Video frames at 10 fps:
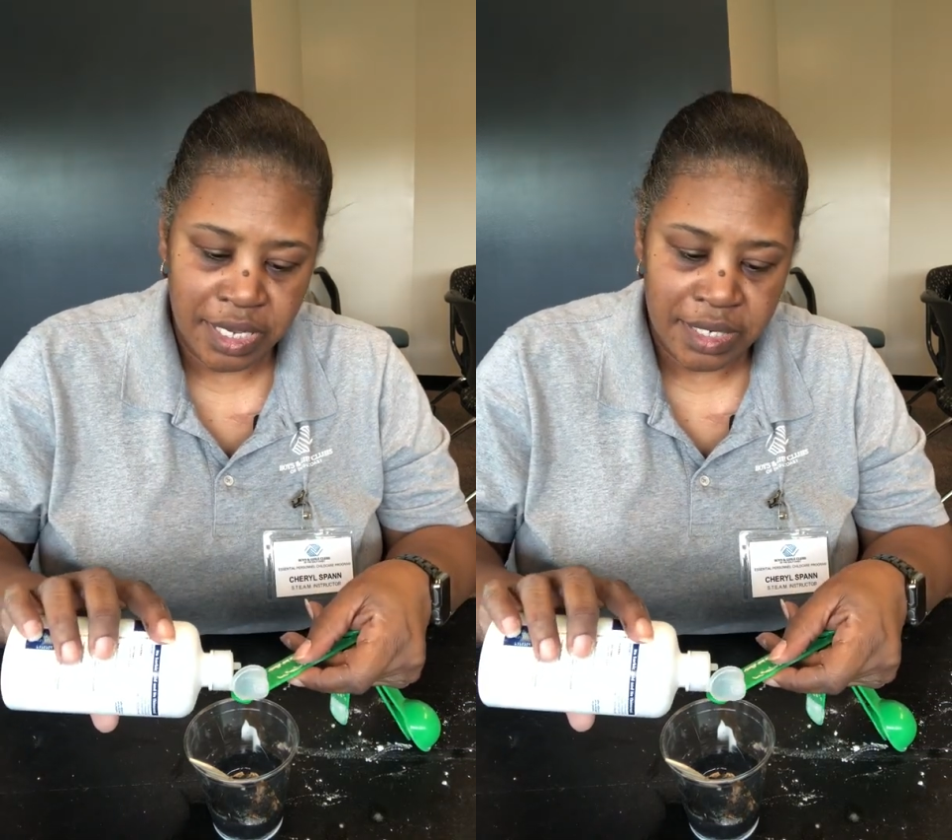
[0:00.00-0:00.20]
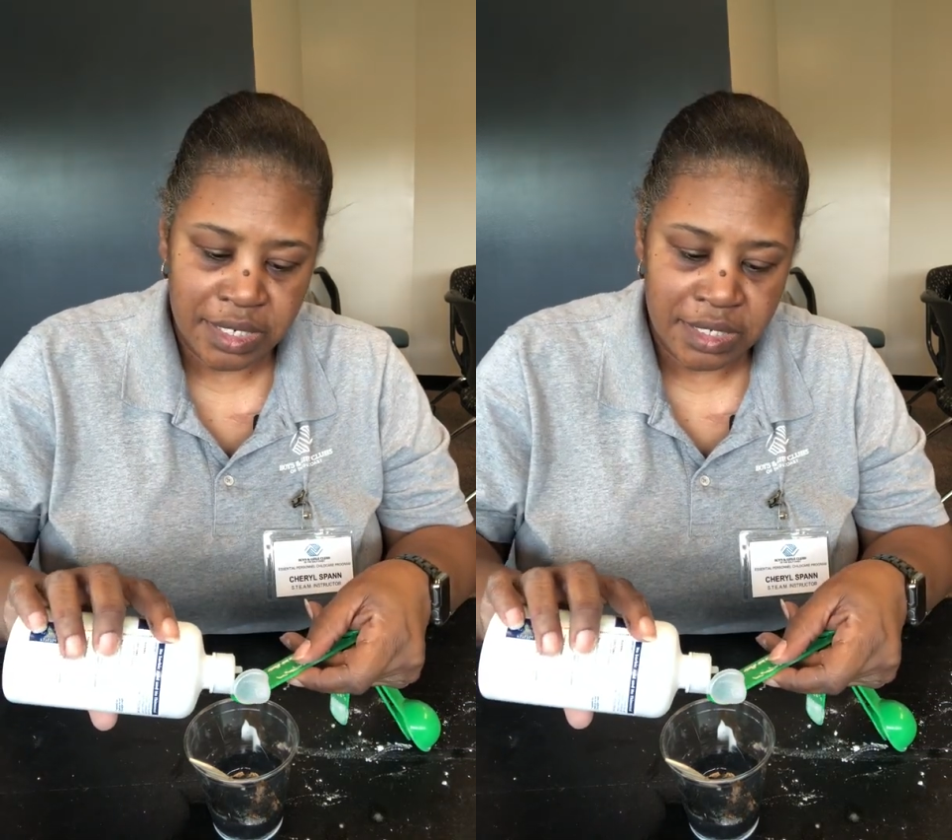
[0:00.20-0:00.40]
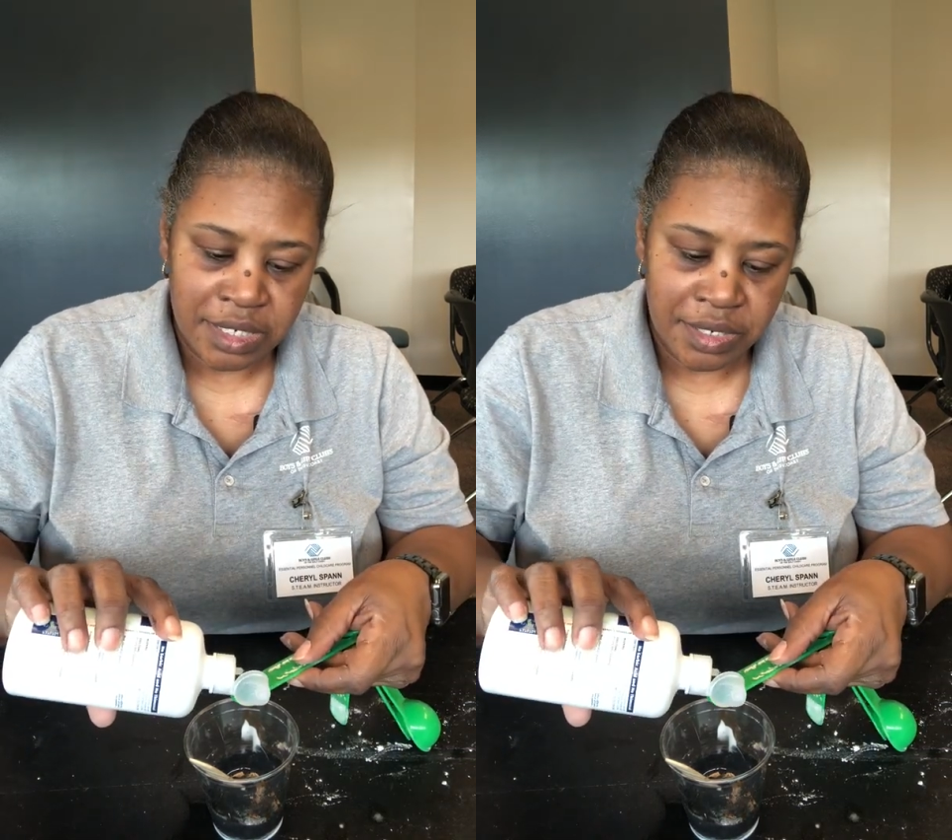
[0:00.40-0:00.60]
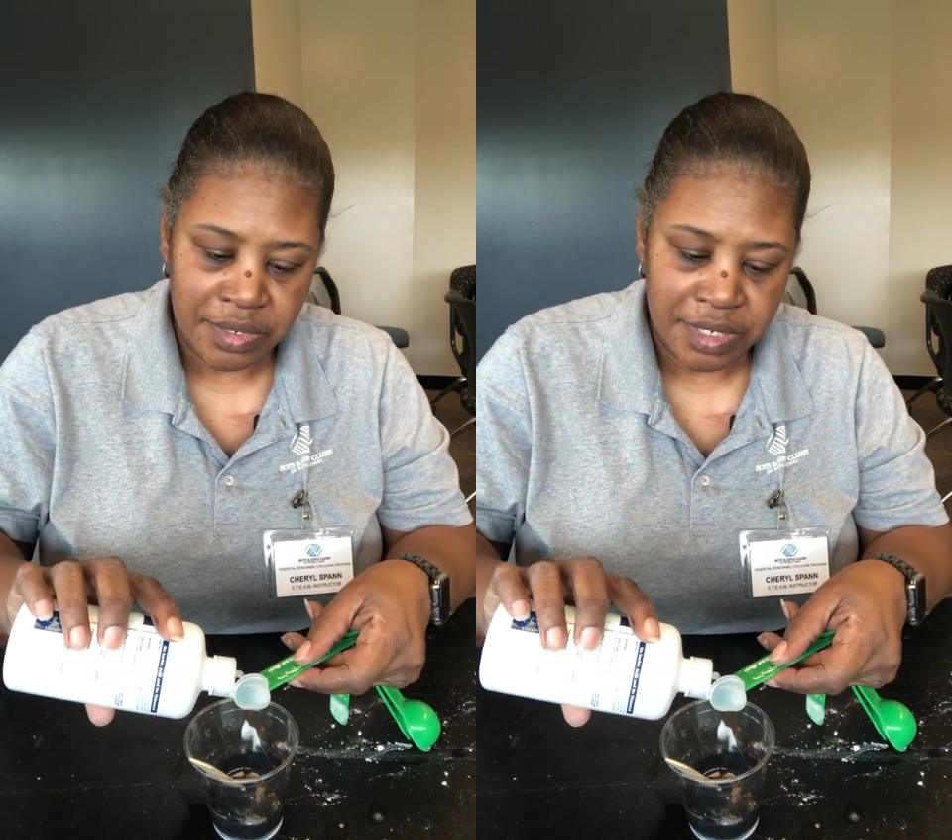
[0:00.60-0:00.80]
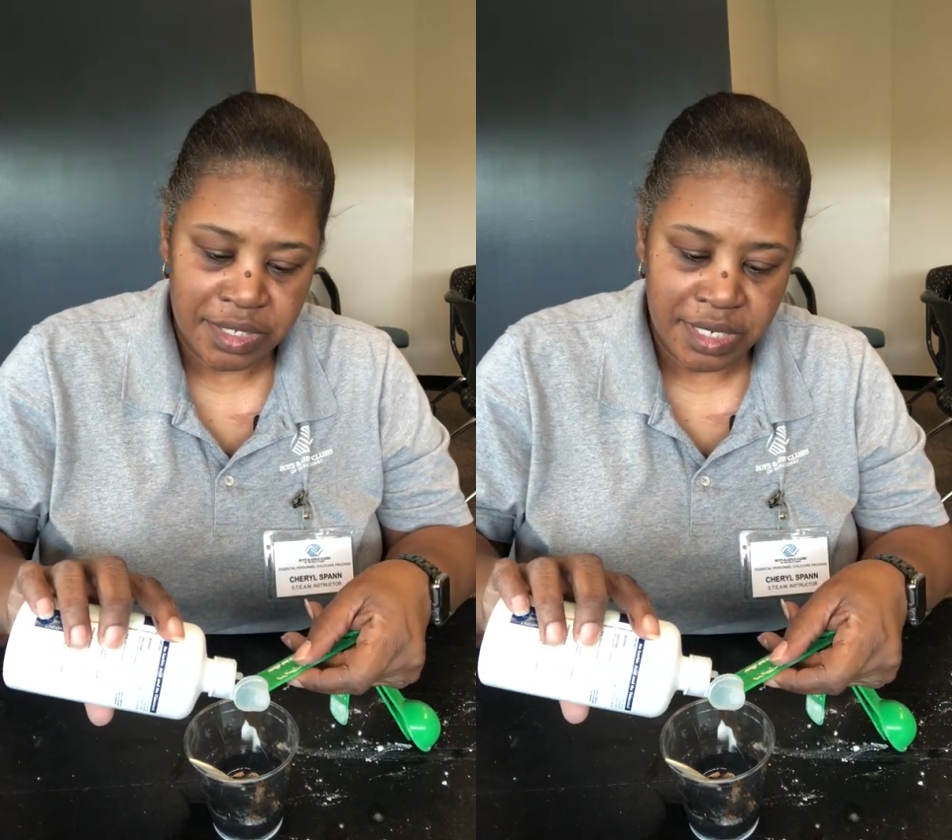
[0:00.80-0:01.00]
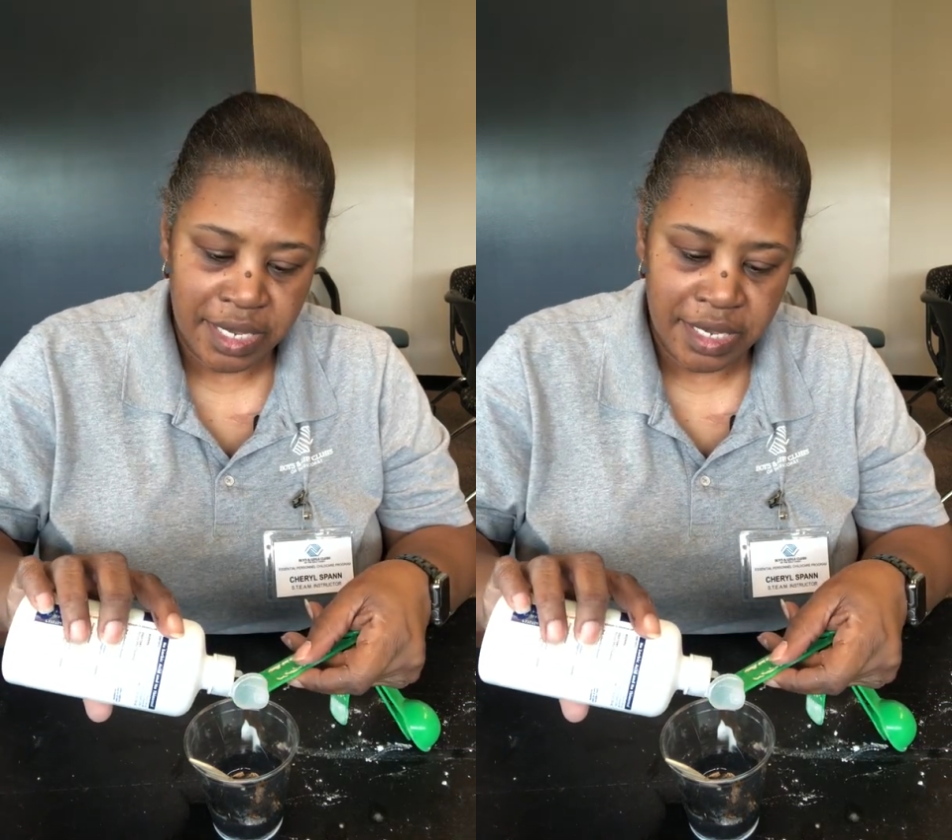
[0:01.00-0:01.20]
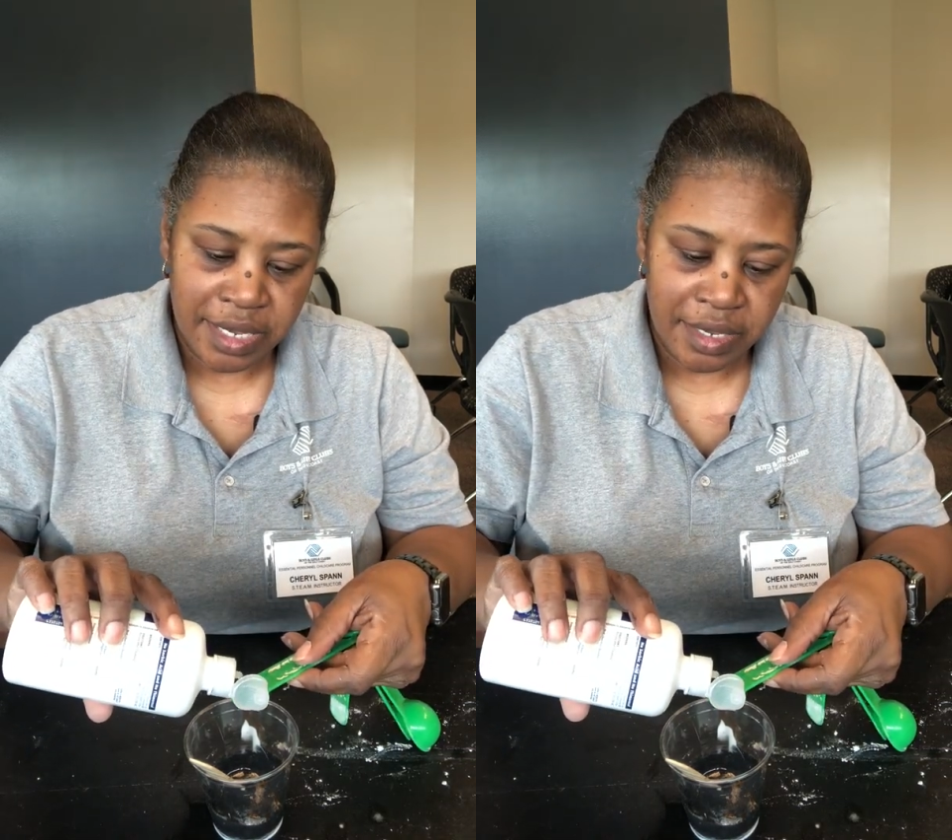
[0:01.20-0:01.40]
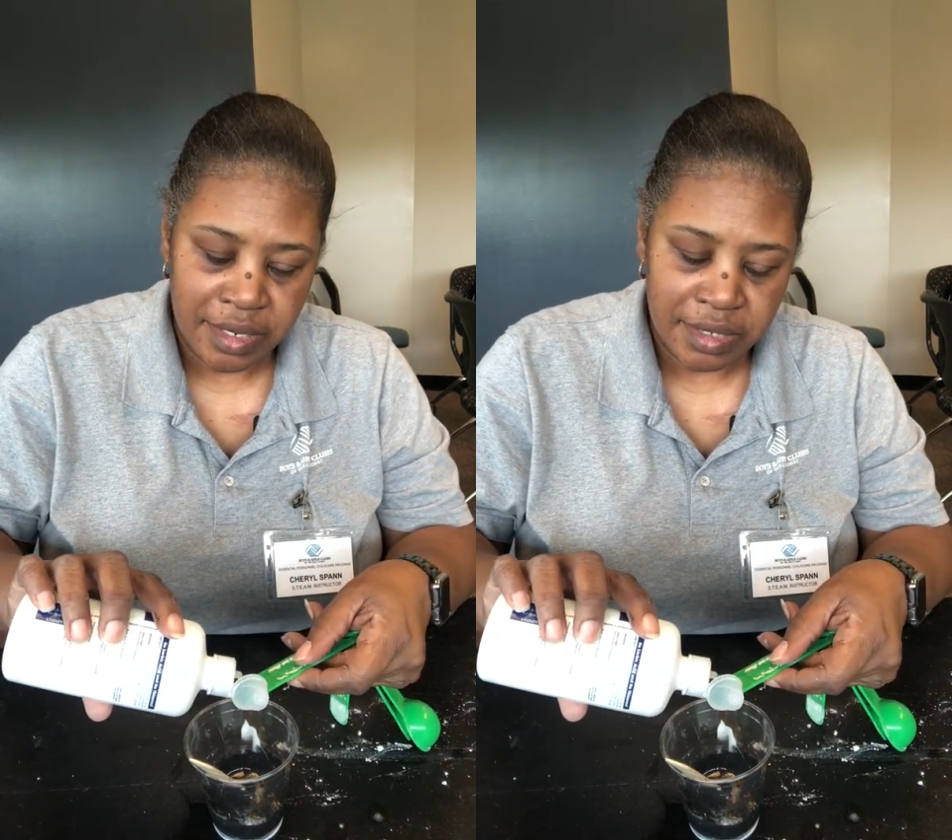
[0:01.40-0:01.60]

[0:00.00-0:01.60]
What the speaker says: and this here is a